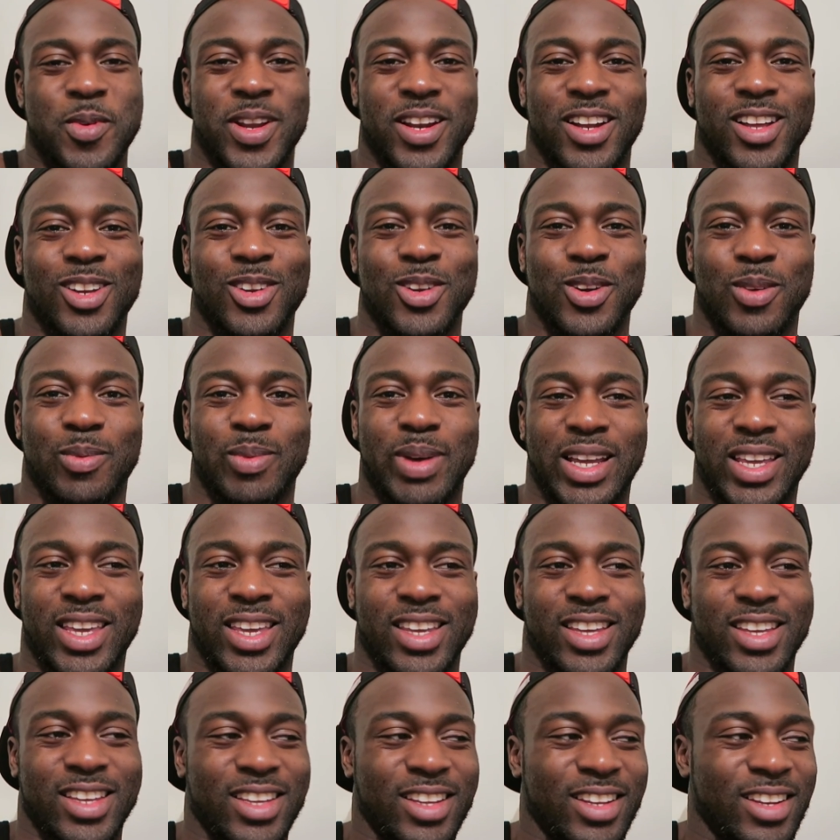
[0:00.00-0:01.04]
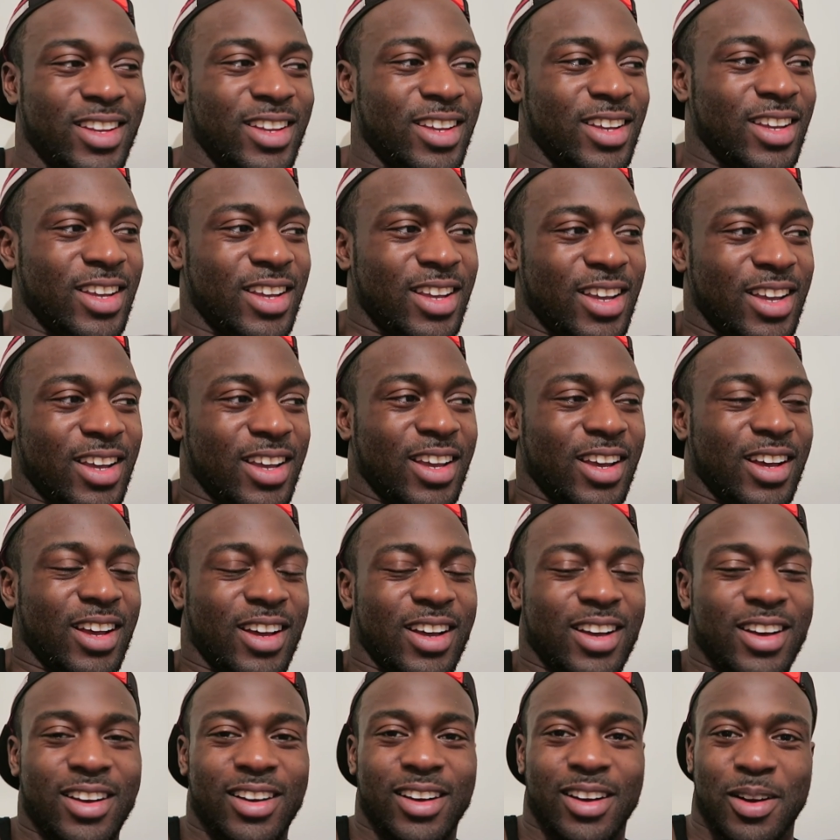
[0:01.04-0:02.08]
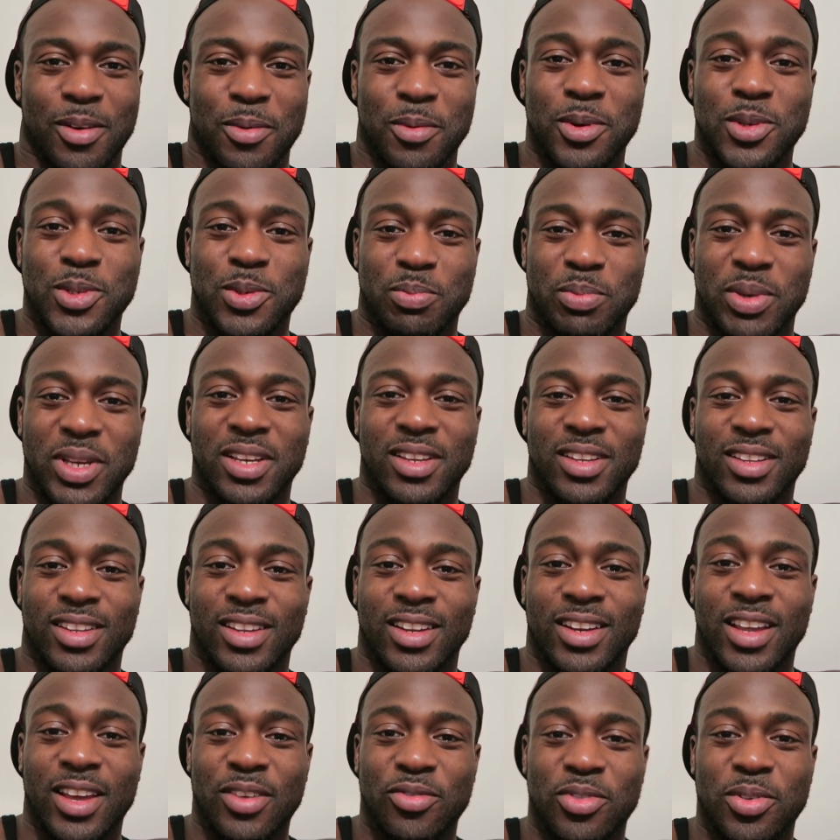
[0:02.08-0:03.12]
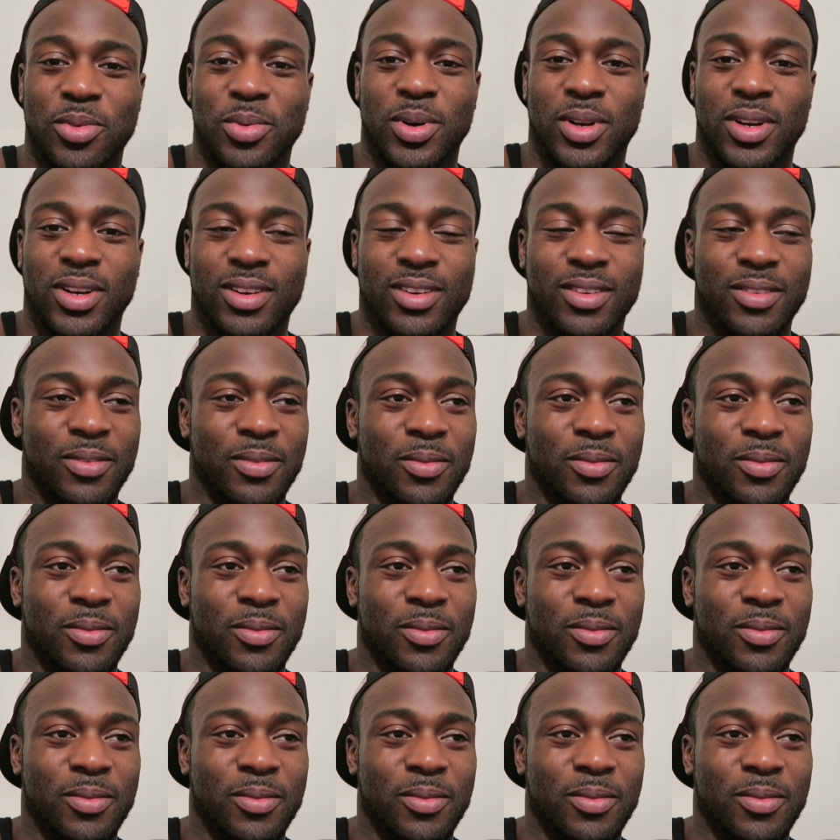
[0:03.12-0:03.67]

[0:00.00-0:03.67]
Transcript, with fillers: when I look back at it, I was bigger than everyone.